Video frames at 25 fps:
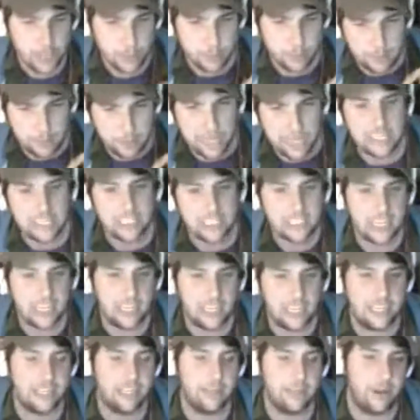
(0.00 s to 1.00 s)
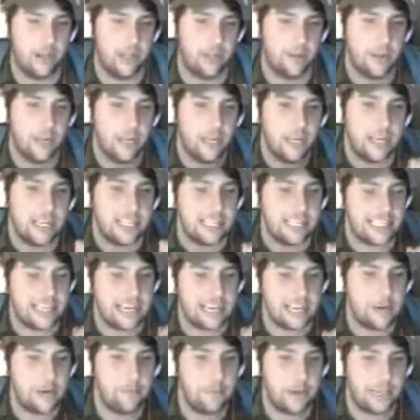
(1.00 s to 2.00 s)

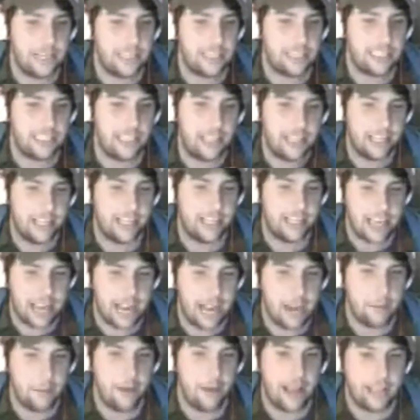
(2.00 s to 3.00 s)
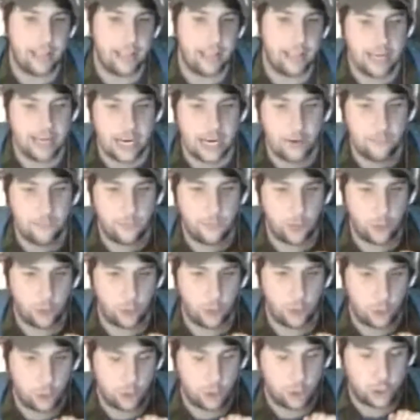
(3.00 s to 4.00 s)
second biggest selling game has been out
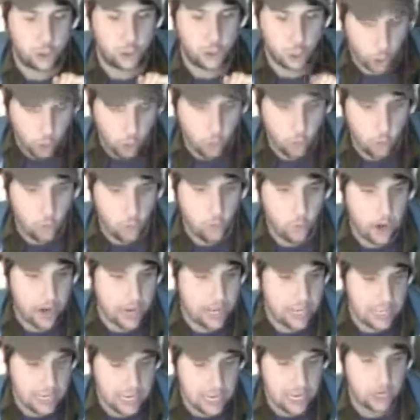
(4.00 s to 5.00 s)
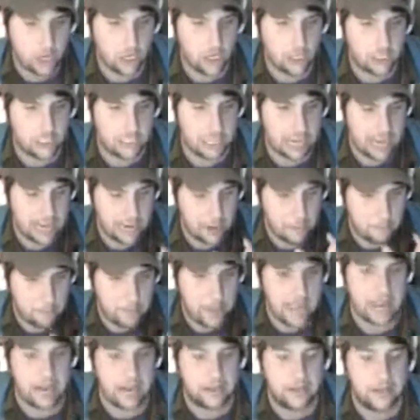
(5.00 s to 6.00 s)
for 2 years and a
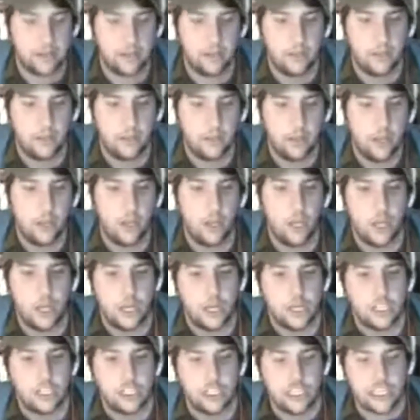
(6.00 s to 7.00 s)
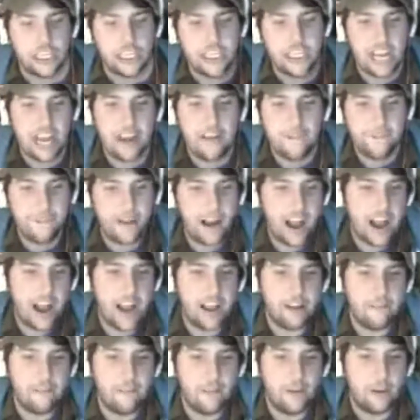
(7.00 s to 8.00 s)
bit. GTA
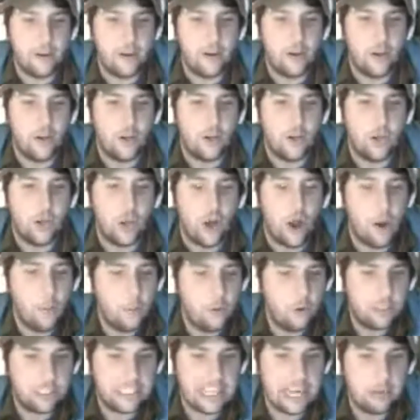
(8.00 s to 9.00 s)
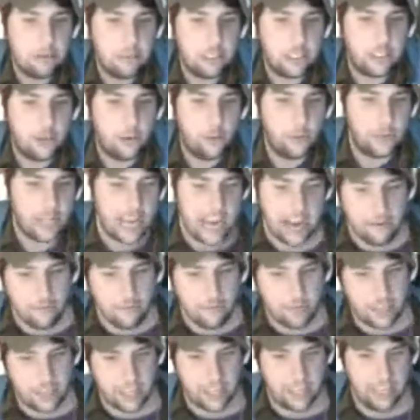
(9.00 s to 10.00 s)
5 almost outsold
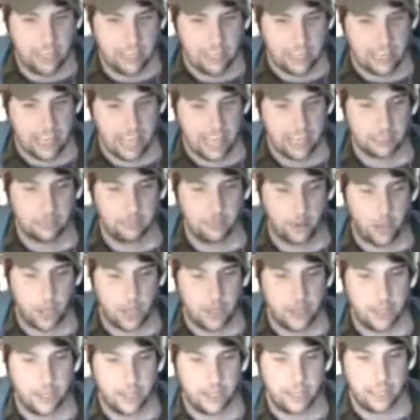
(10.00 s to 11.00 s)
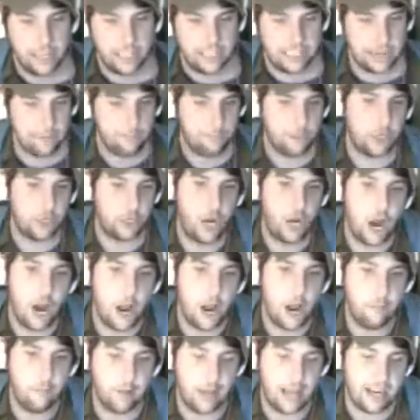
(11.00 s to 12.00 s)
everything last month except for
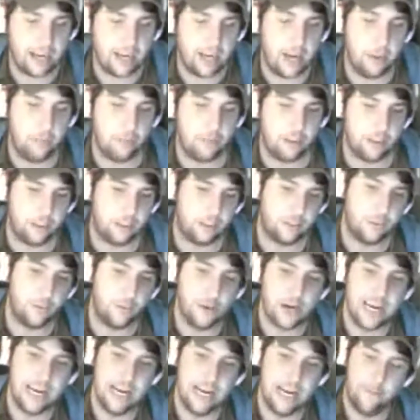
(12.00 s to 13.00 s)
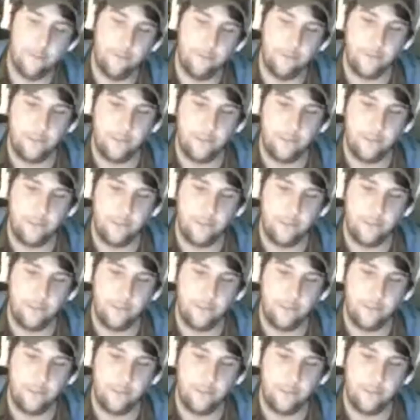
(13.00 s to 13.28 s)
COD Black Ops 3.